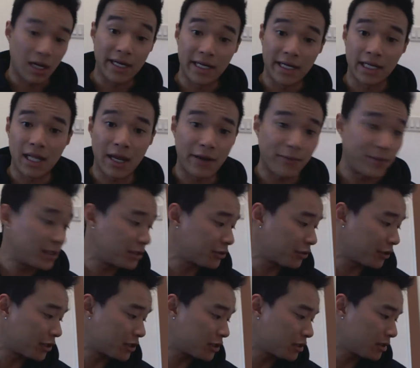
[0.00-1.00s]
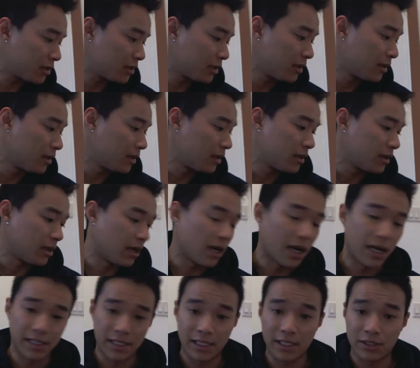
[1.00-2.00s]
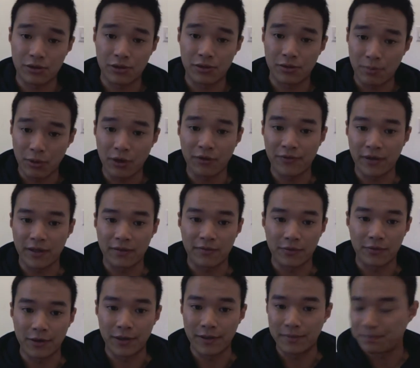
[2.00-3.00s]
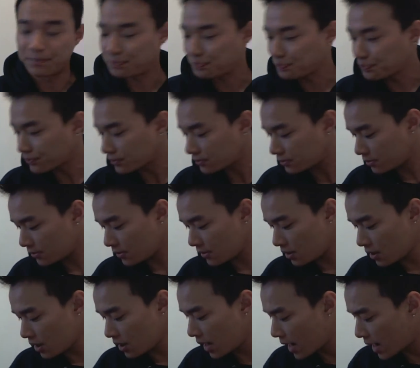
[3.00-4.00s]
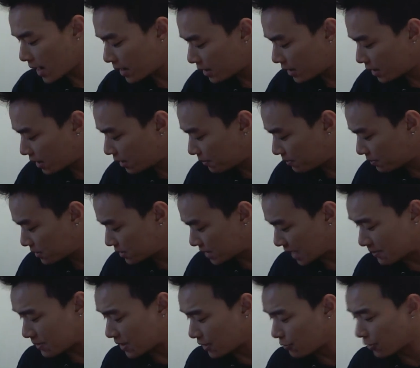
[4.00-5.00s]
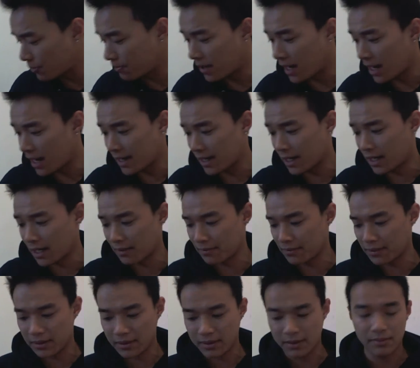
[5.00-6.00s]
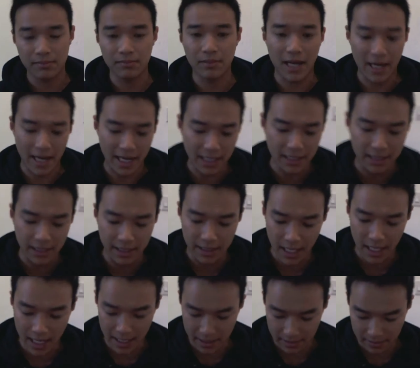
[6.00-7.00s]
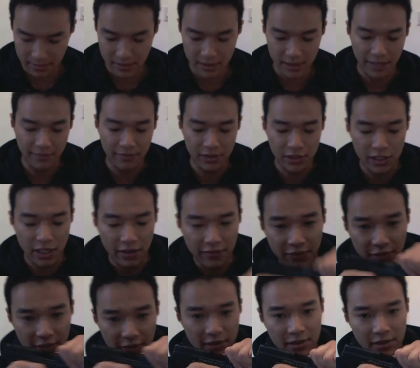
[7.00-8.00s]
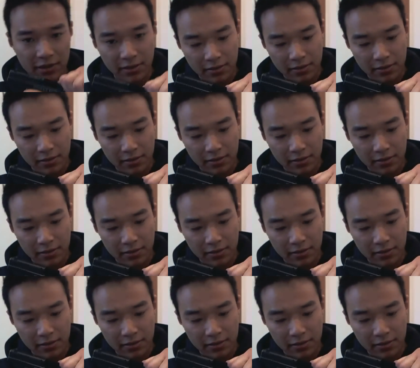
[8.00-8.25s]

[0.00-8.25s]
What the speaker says: I did a lot of research. These are perfect for it. And same thing with my my XT9 safety checkers.